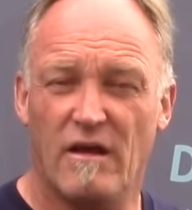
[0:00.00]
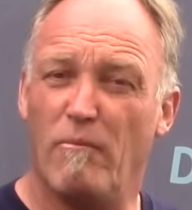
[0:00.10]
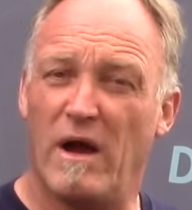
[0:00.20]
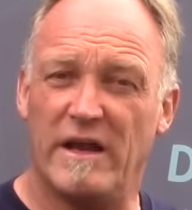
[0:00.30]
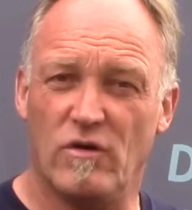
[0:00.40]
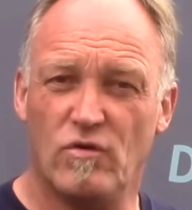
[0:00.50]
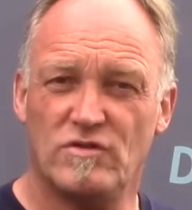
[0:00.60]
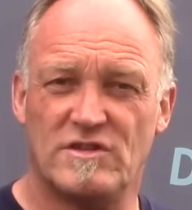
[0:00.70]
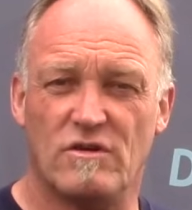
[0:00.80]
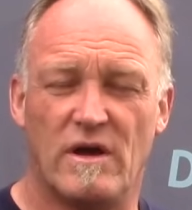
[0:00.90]
might
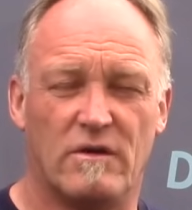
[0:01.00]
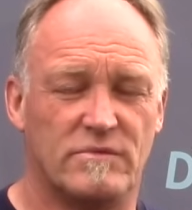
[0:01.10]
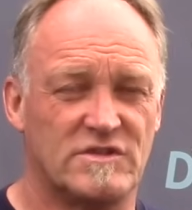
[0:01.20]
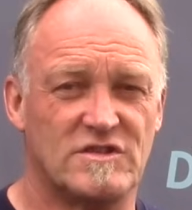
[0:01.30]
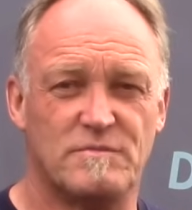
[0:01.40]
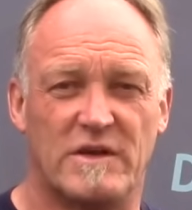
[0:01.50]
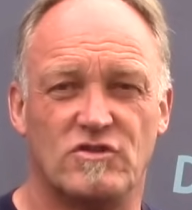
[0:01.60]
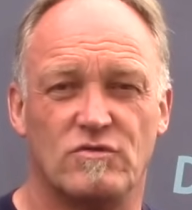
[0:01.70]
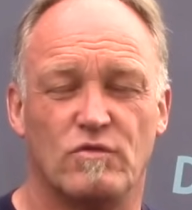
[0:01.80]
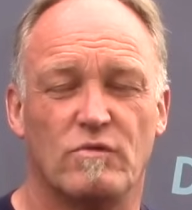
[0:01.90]
also help the
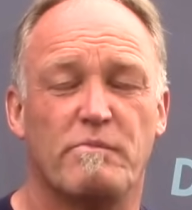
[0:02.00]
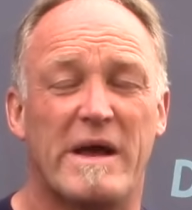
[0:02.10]
suspension work